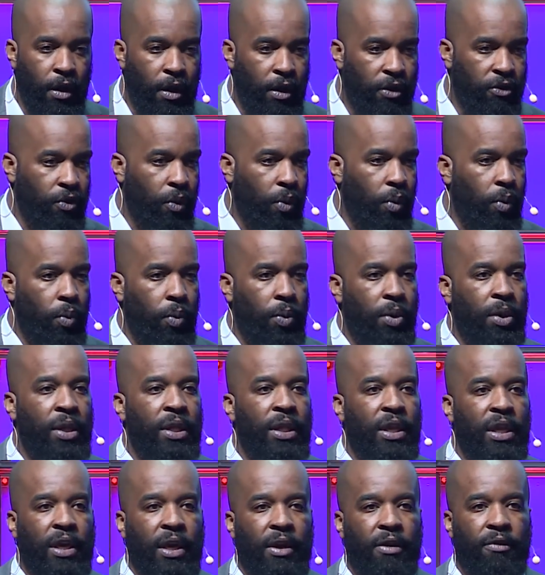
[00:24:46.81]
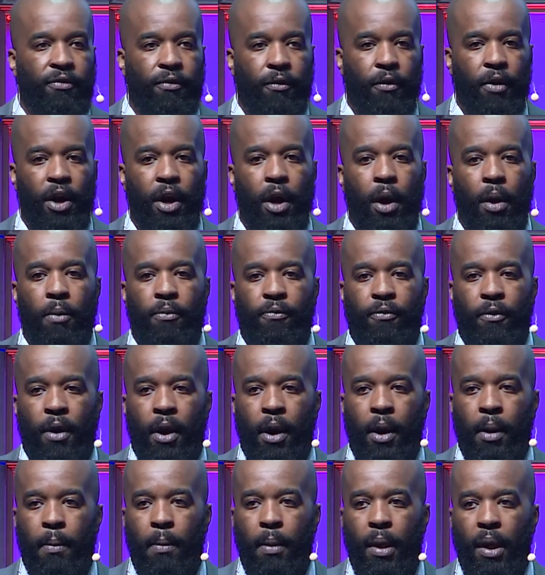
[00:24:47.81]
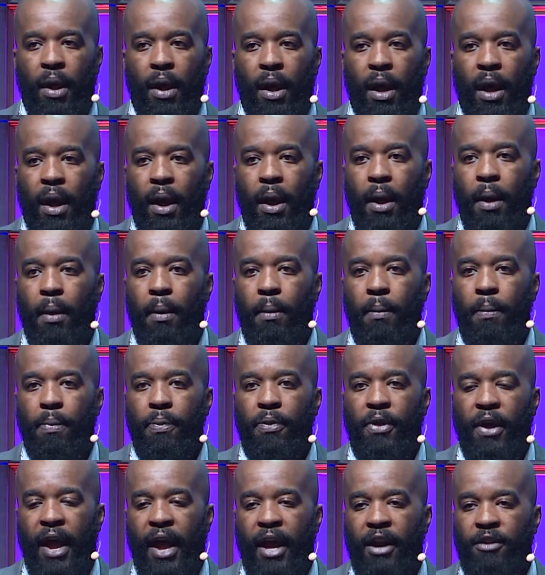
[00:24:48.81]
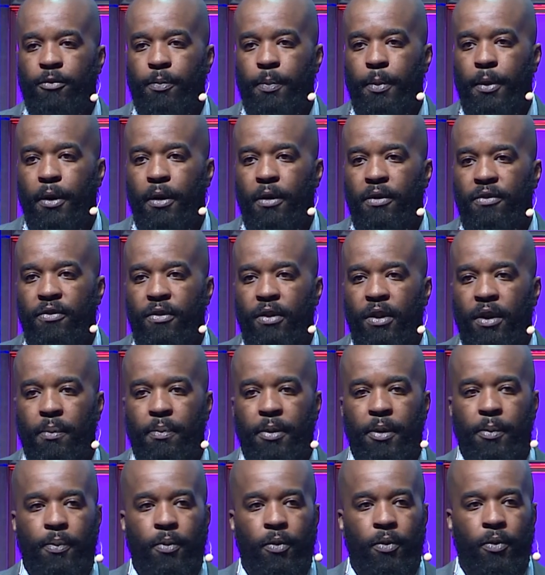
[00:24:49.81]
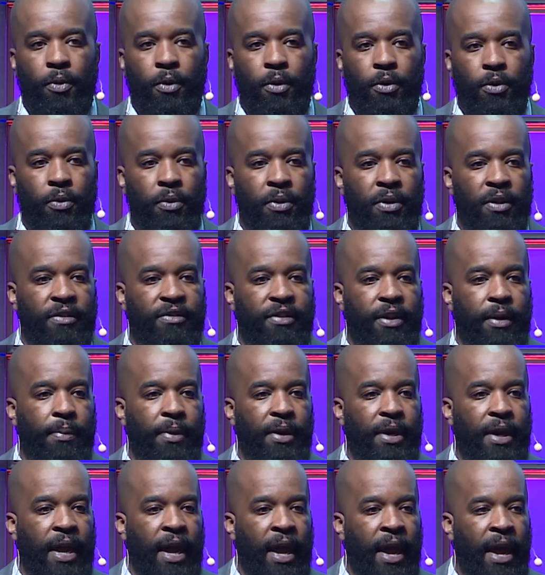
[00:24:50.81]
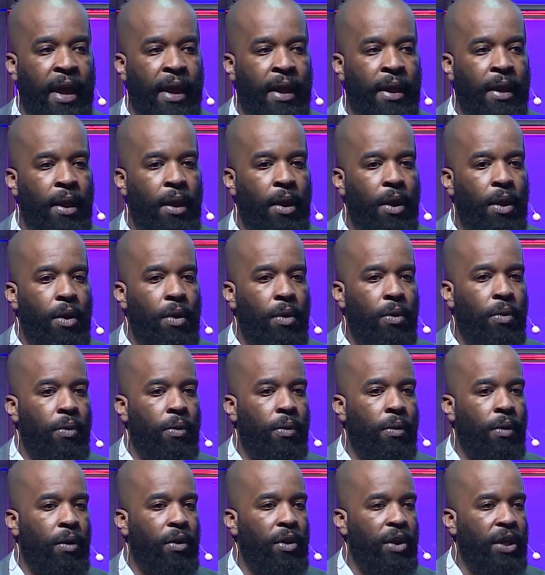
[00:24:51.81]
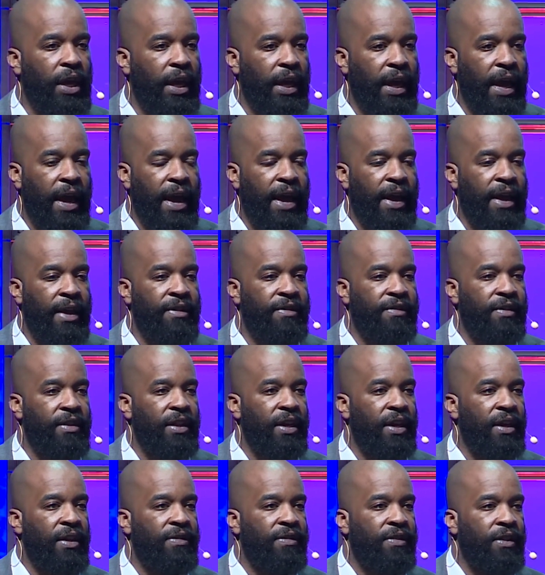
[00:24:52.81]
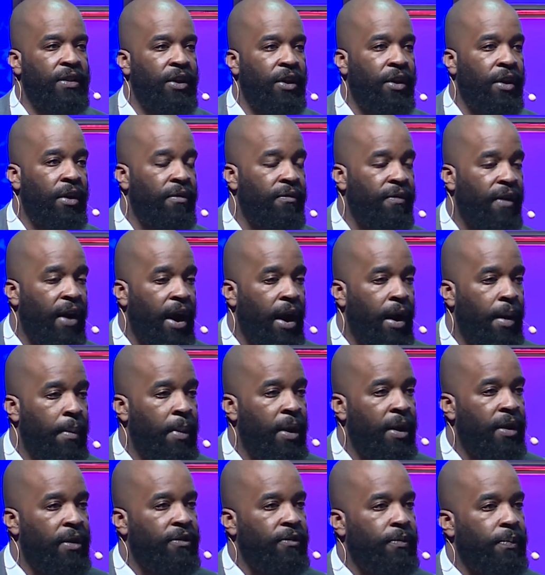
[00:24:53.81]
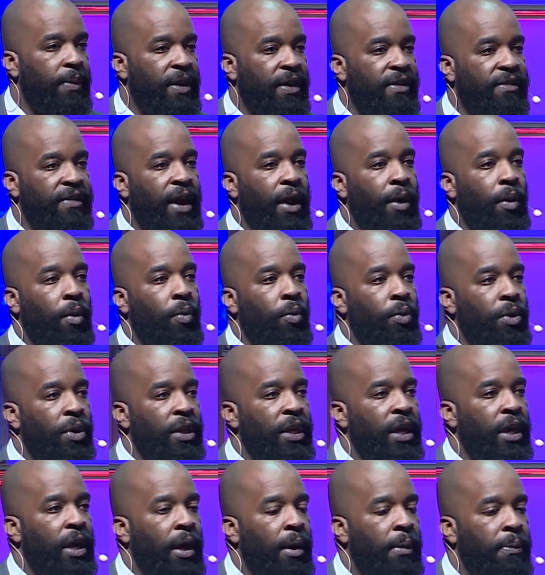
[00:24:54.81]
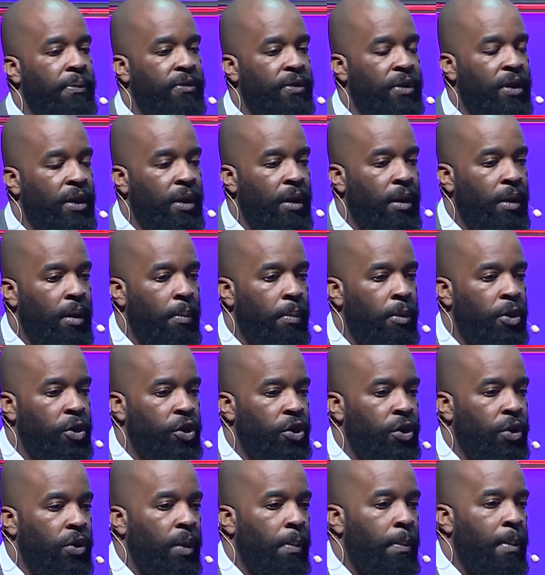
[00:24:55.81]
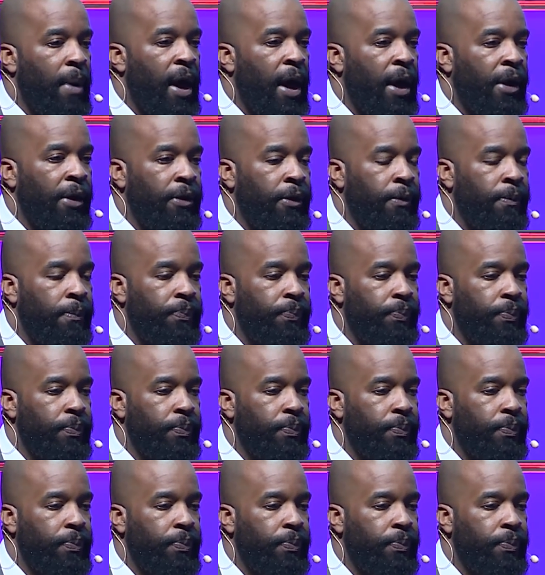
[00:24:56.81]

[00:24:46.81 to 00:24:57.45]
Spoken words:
So we're really looking for help from the experts, the people who are doing this every day, who are looking at incidents in their environments, because that will really help to mature the model.